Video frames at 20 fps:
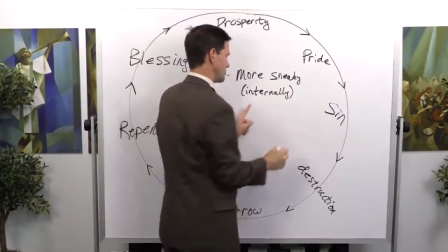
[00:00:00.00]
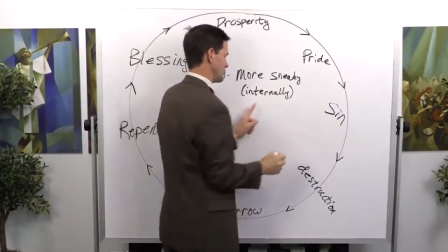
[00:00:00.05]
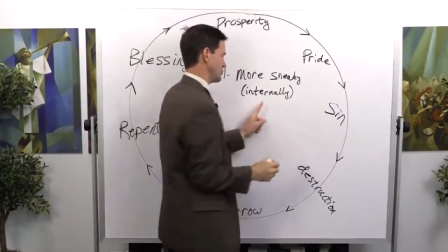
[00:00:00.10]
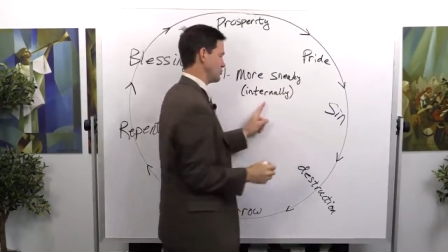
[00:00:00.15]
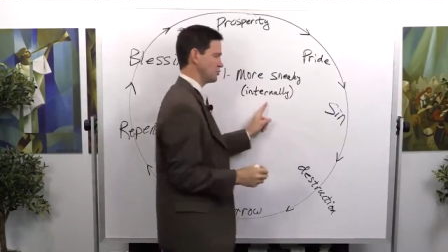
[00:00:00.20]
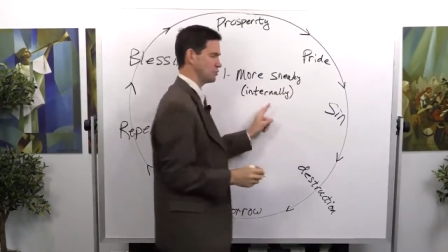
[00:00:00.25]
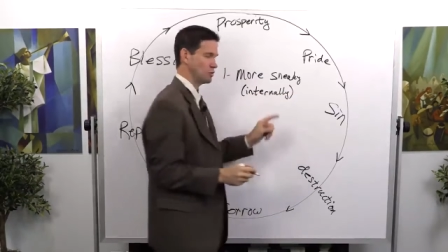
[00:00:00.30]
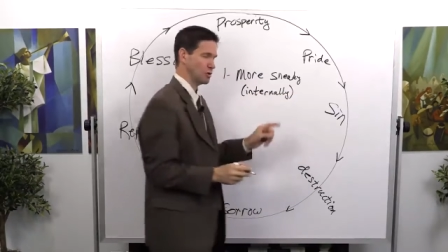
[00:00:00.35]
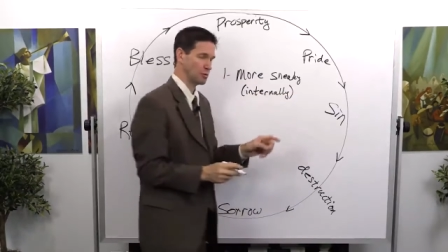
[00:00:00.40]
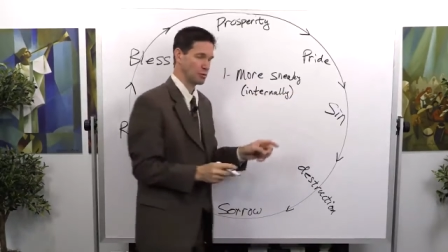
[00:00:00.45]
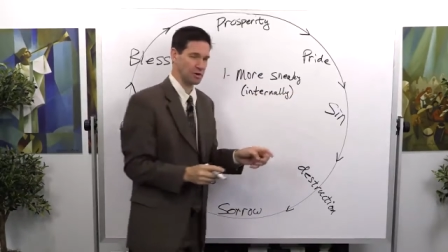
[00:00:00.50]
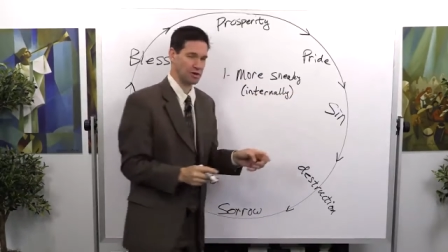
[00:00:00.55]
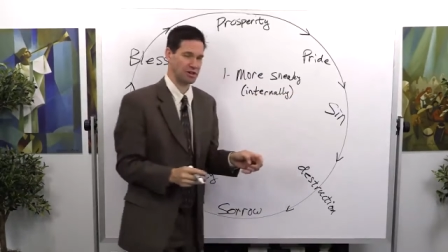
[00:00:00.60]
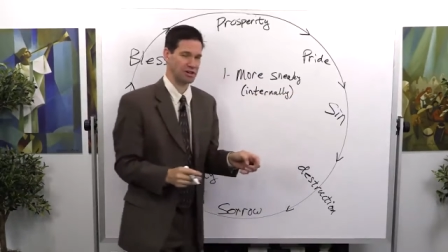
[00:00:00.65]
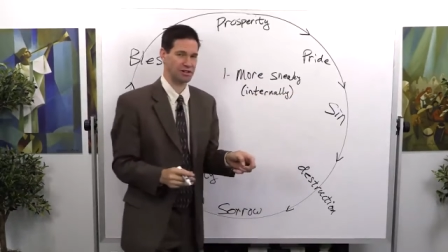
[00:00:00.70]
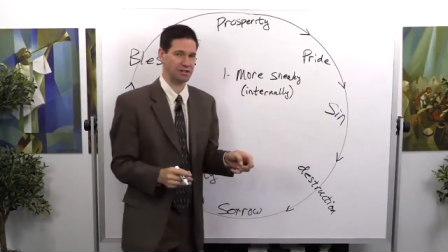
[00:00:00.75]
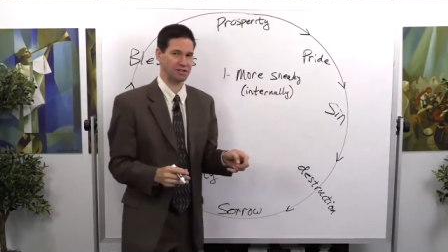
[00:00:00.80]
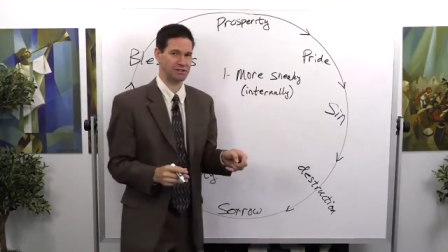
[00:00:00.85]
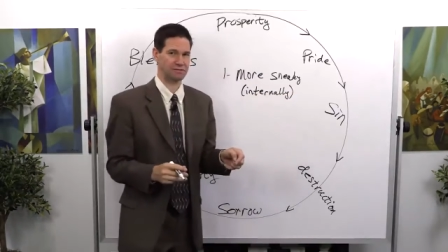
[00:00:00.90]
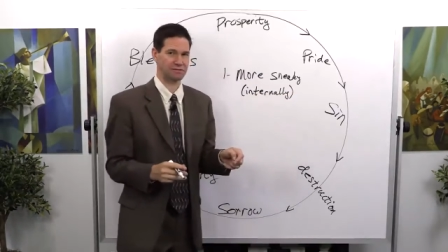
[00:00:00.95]
through what we're
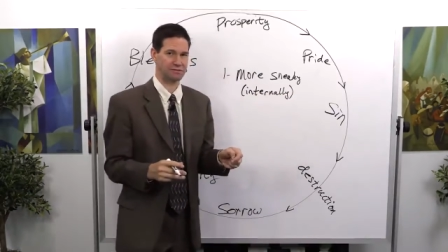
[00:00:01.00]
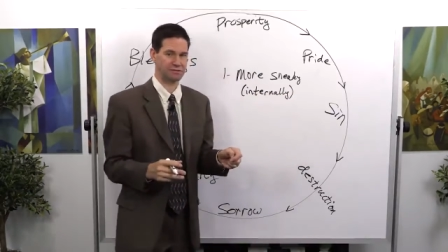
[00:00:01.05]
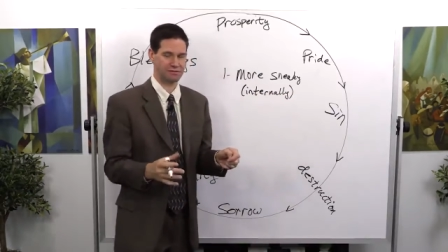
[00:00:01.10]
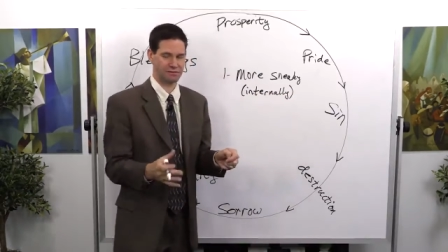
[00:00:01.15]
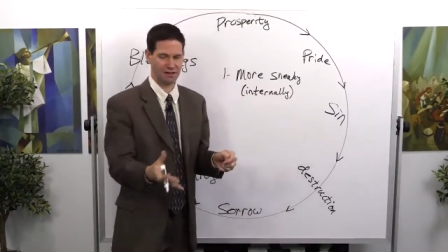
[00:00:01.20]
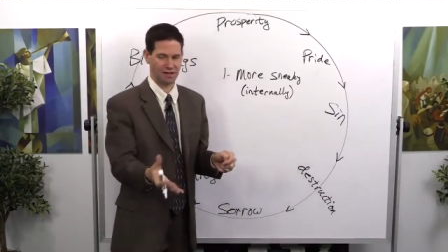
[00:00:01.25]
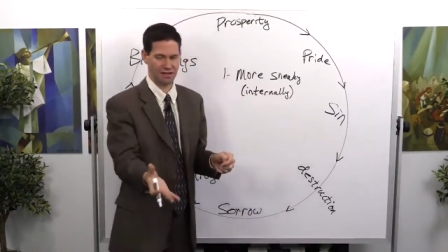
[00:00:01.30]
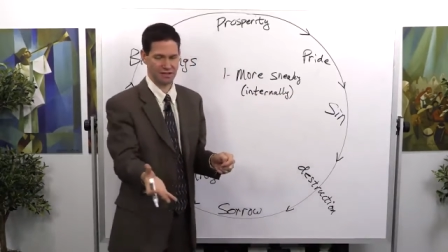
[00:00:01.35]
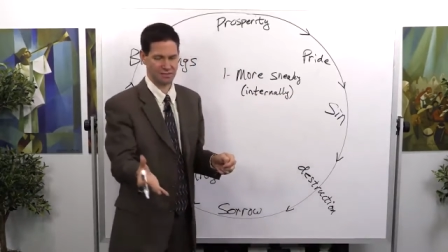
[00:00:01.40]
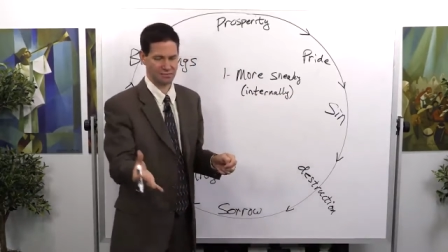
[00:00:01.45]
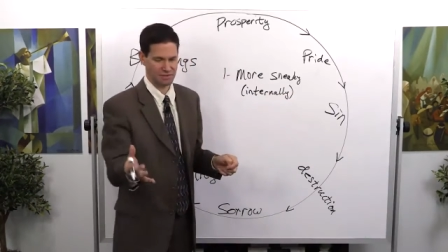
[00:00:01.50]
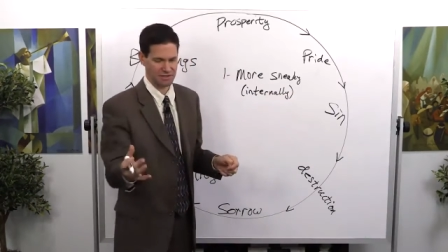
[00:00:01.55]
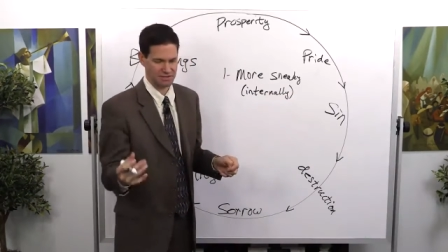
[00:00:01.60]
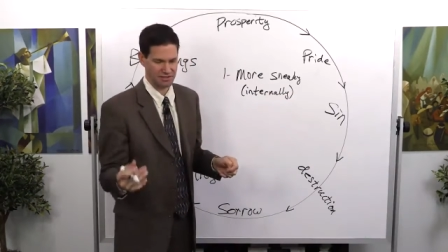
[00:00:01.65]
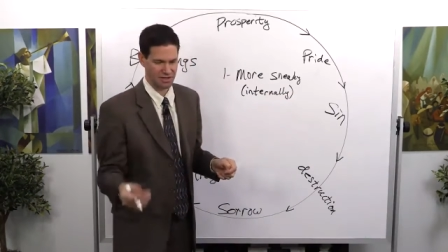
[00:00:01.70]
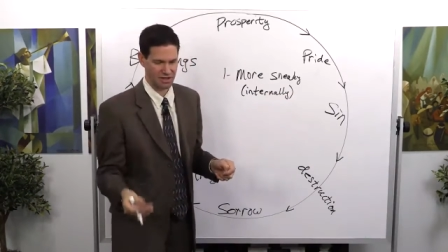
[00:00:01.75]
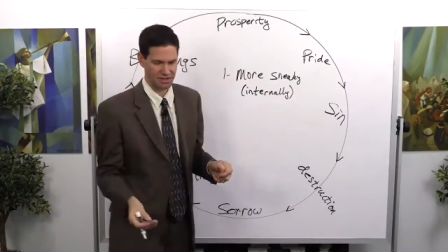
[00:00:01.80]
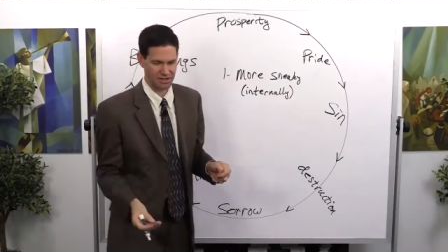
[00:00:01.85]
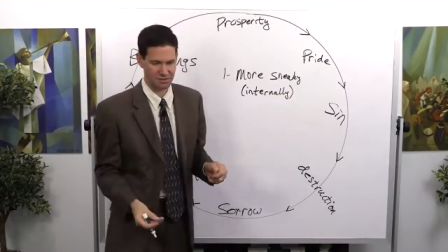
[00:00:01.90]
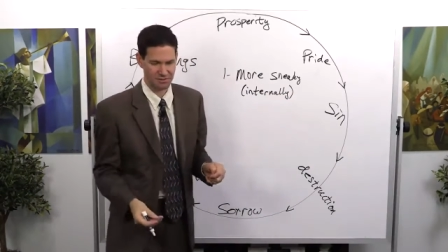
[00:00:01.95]
going to uh, be
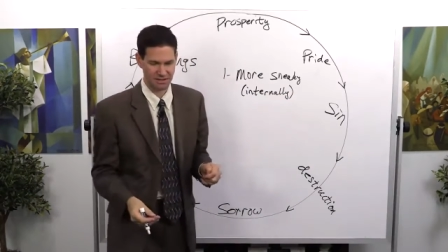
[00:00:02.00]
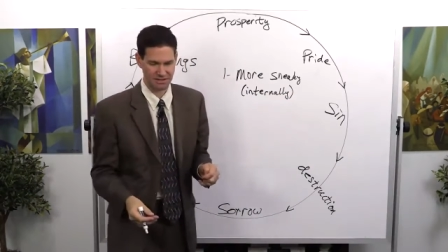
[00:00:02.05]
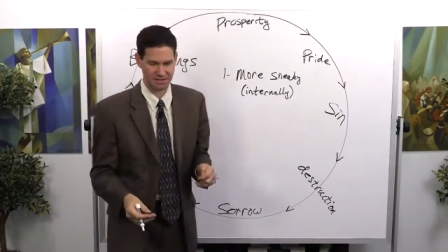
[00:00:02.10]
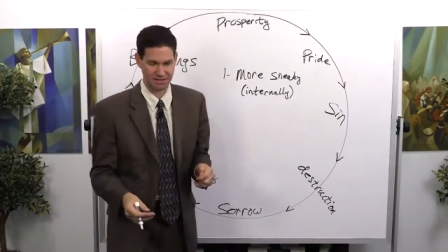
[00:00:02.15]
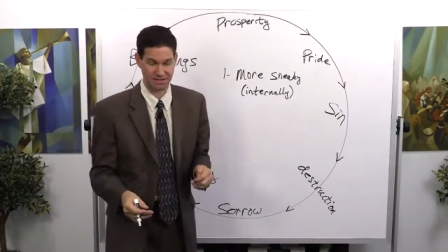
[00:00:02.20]
talking about